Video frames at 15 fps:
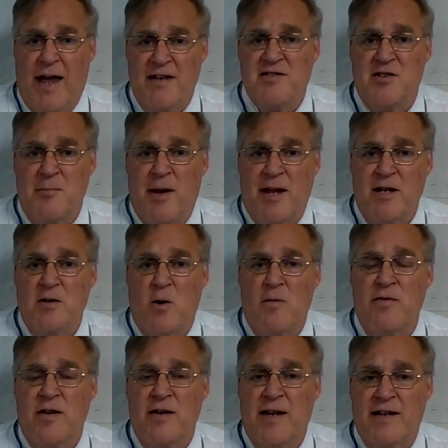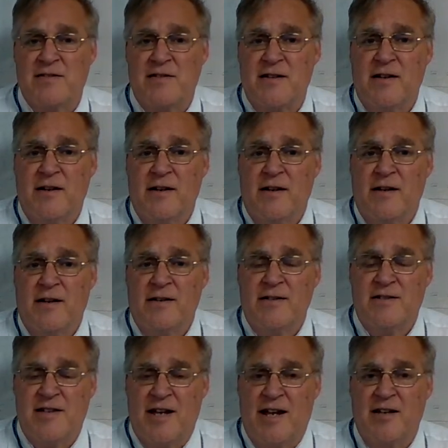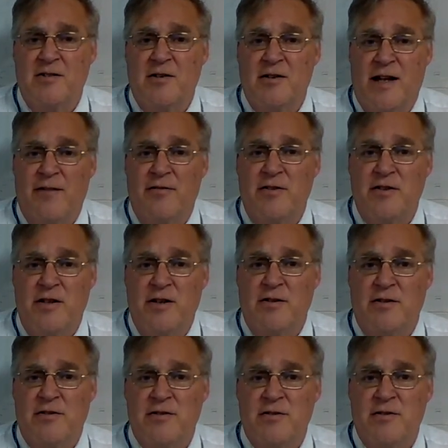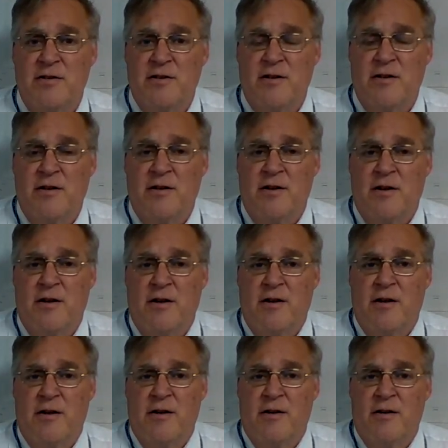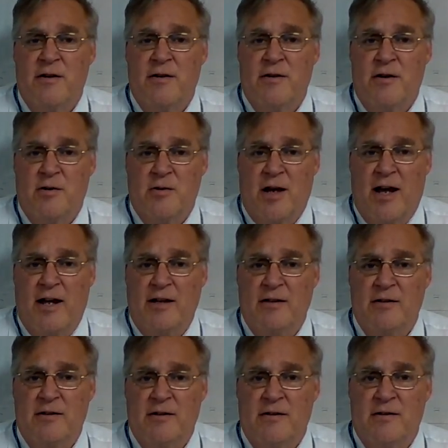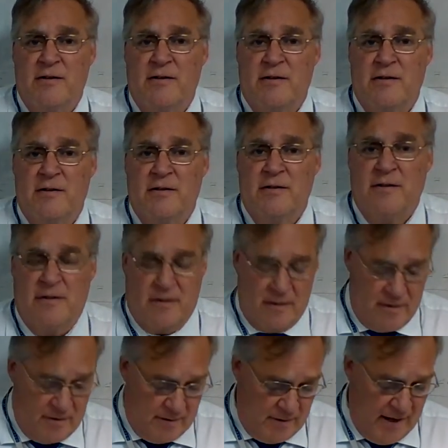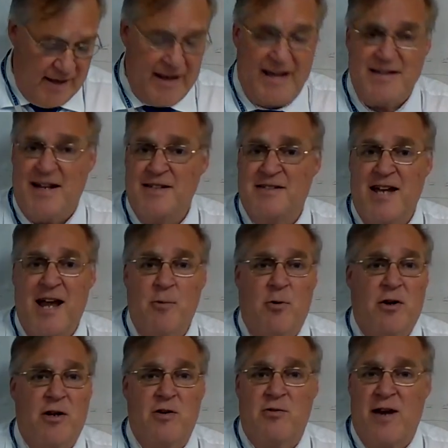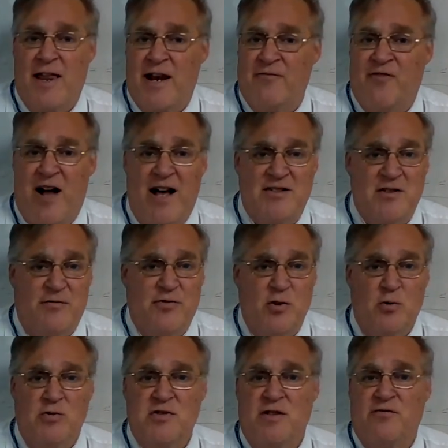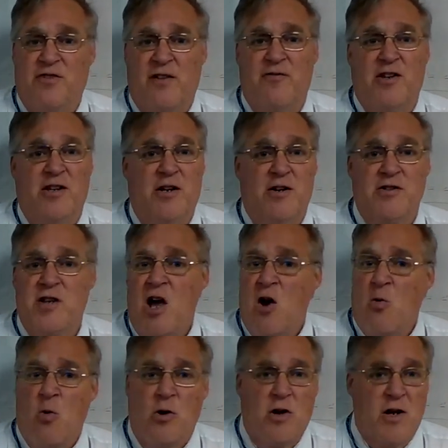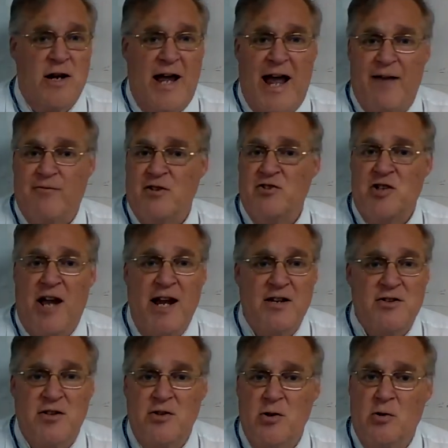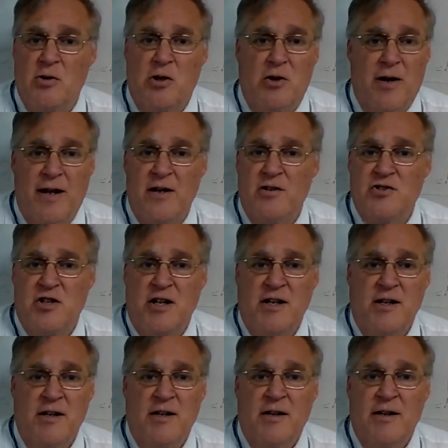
estimated over the next 10 to 11 years. Okay? And as I say, we're going to run out of fossil fuels in 50 years. We're going to have to change to nuclear energy